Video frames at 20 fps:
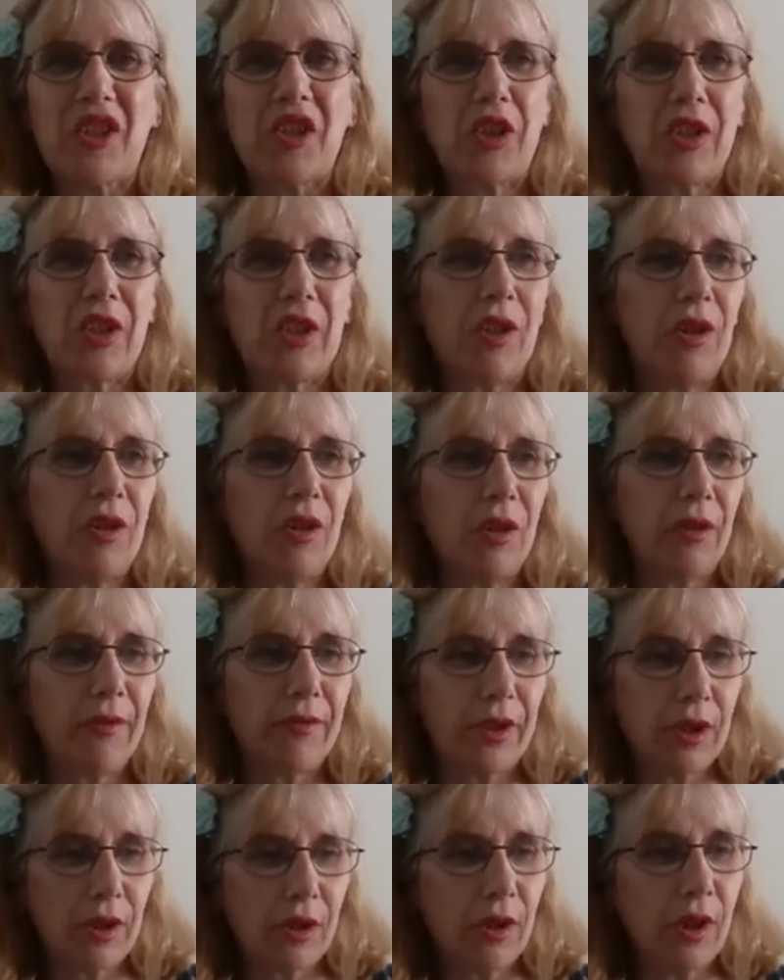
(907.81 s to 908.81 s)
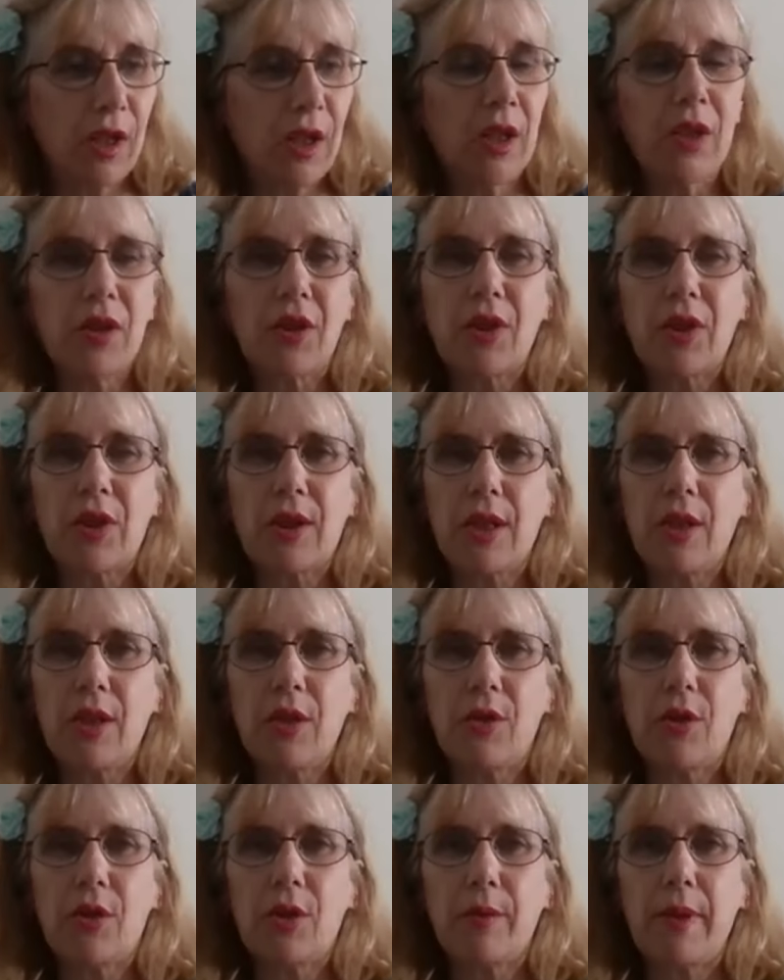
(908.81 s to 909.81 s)
She'd love you to see
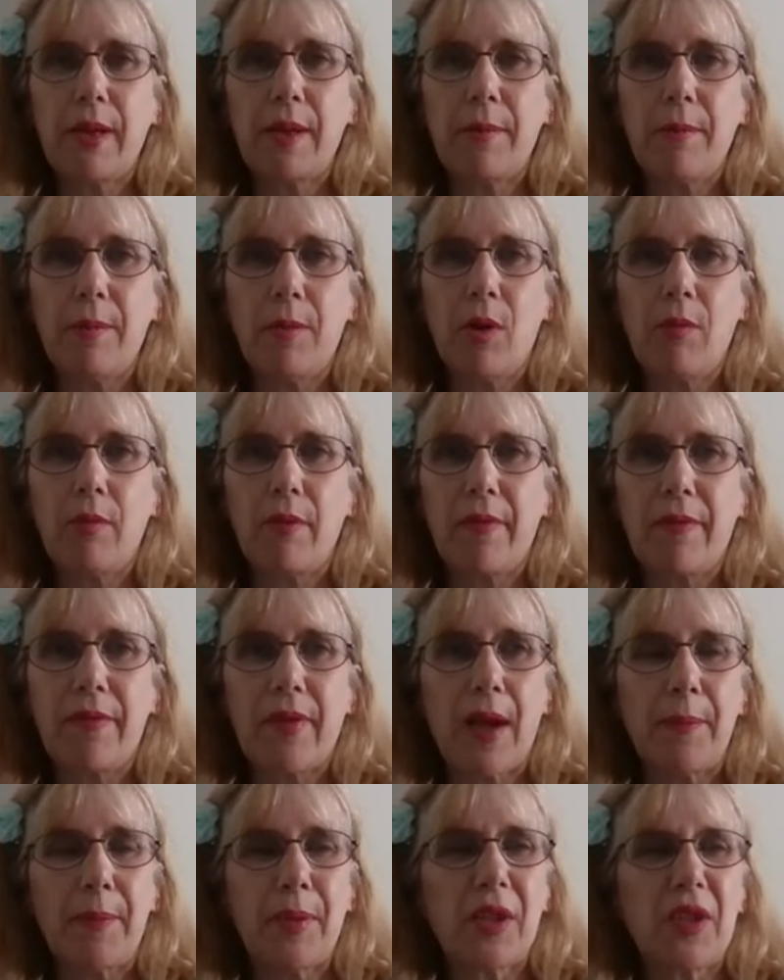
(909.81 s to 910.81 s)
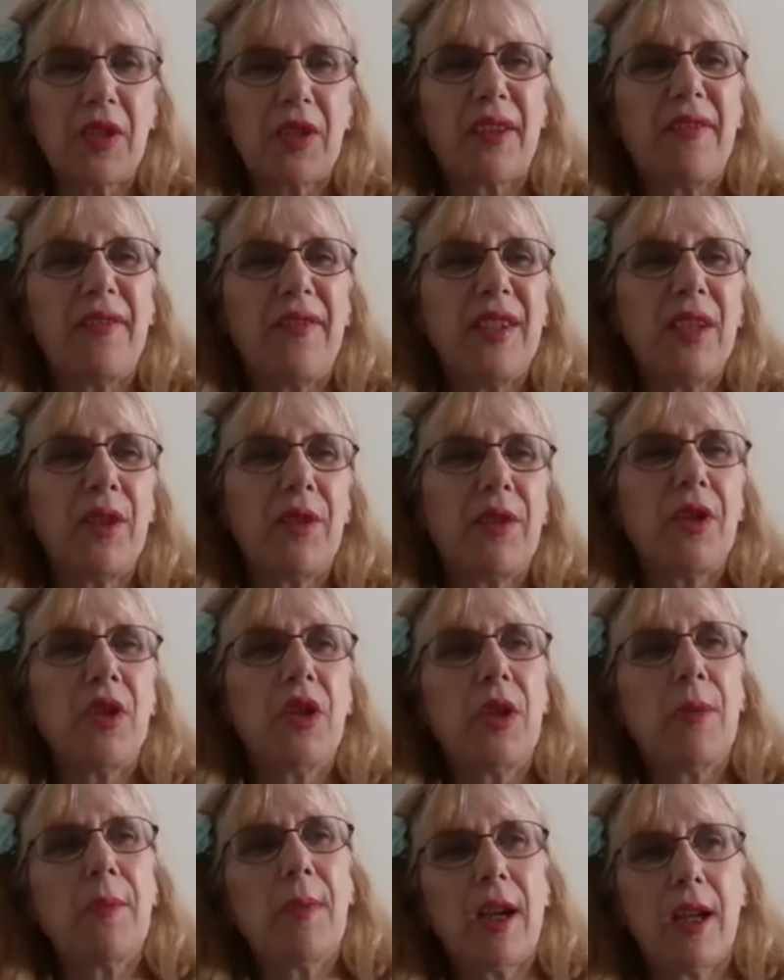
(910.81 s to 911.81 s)
you doing more of that because I feel
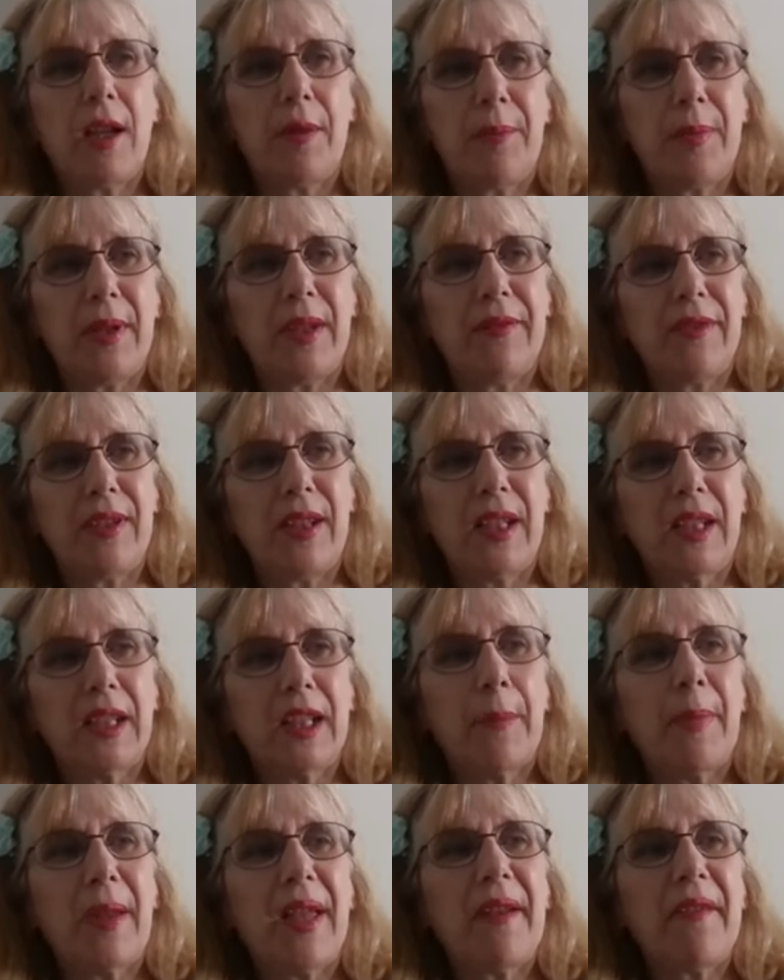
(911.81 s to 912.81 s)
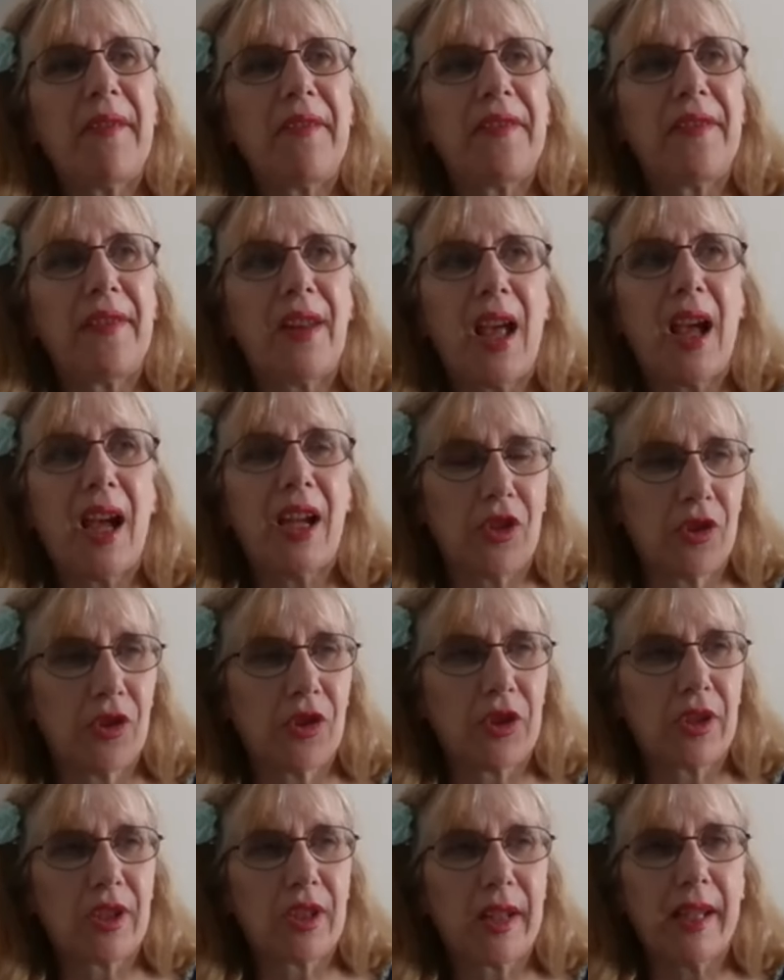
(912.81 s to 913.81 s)
that you might have been feeling a bit flat
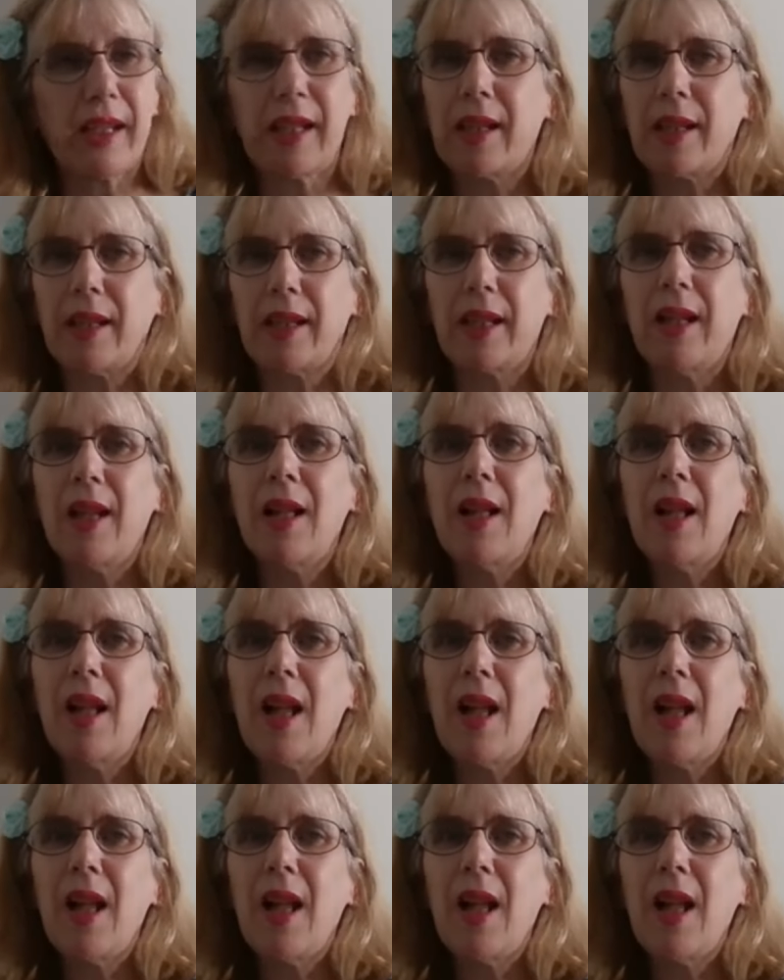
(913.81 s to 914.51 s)
just lately.